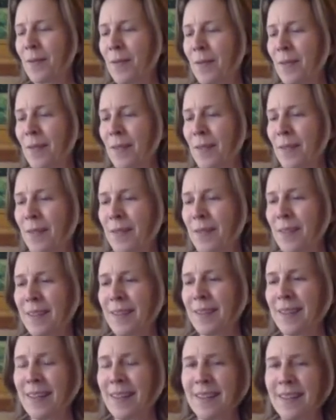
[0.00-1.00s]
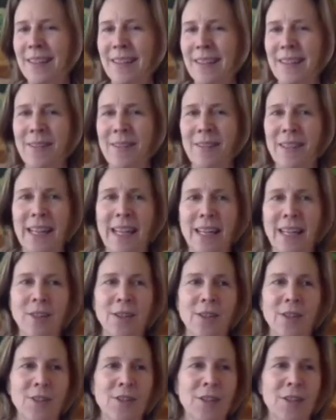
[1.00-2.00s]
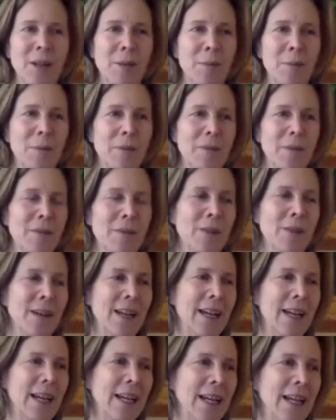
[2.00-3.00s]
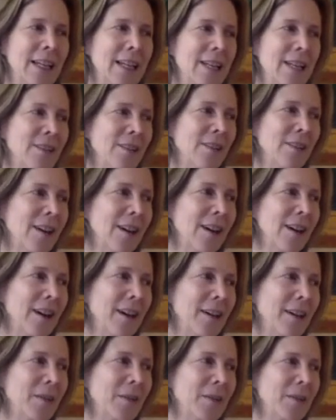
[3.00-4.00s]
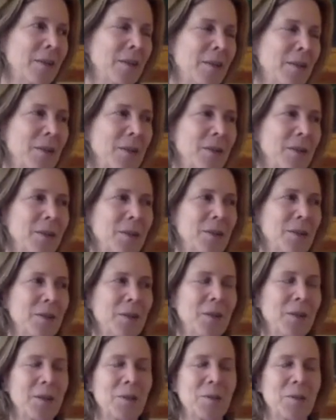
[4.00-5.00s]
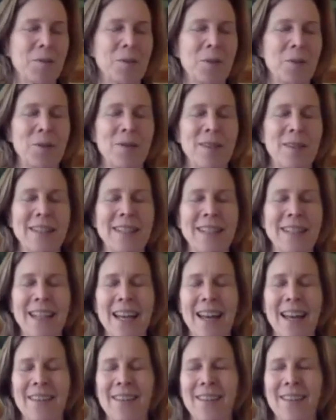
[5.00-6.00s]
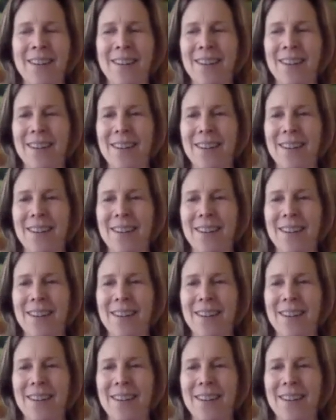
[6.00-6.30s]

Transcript: And just sensing the relationship of your head and your eyes moving together.